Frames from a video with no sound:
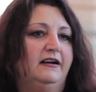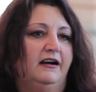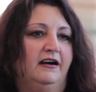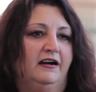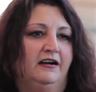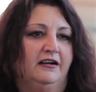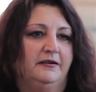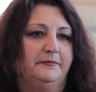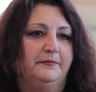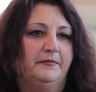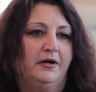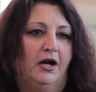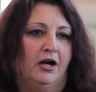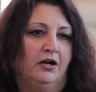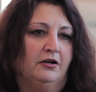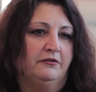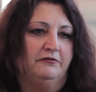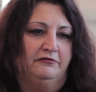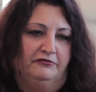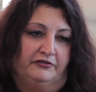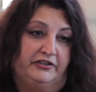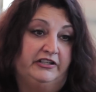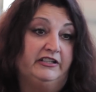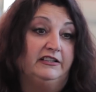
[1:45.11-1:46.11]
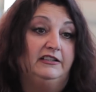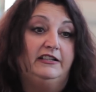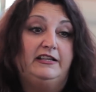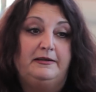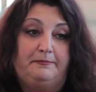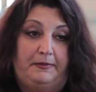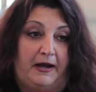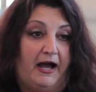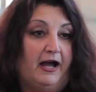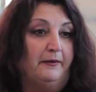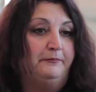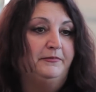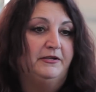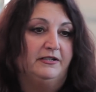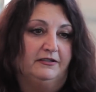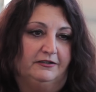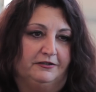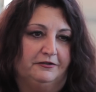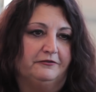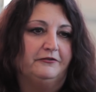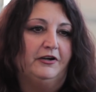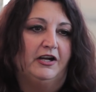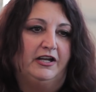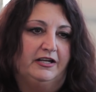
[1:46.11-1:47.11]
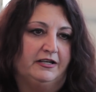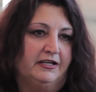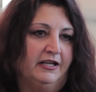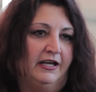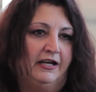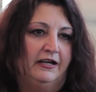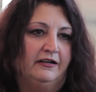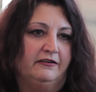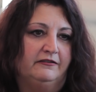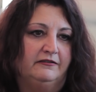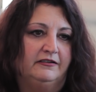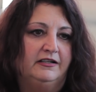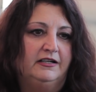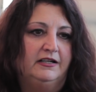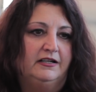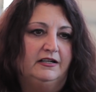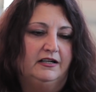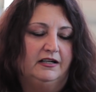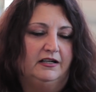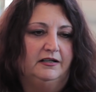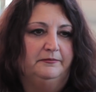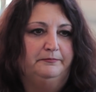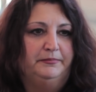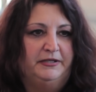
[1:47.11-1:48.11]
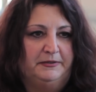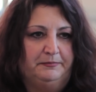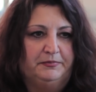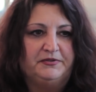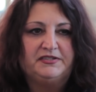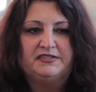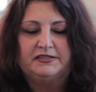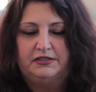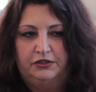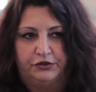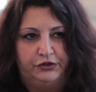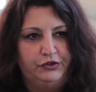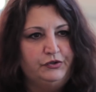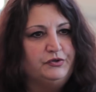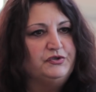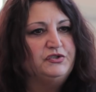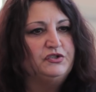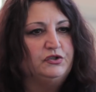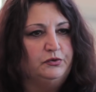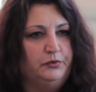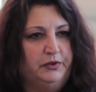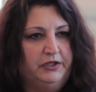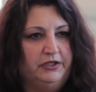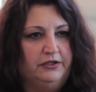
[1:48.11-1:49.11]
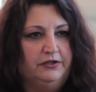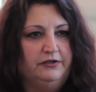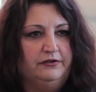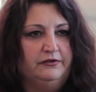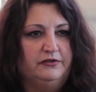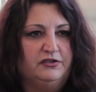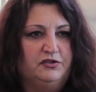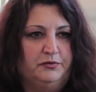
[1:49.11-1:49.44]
um, are really popular right now. Um, people still use Twitter.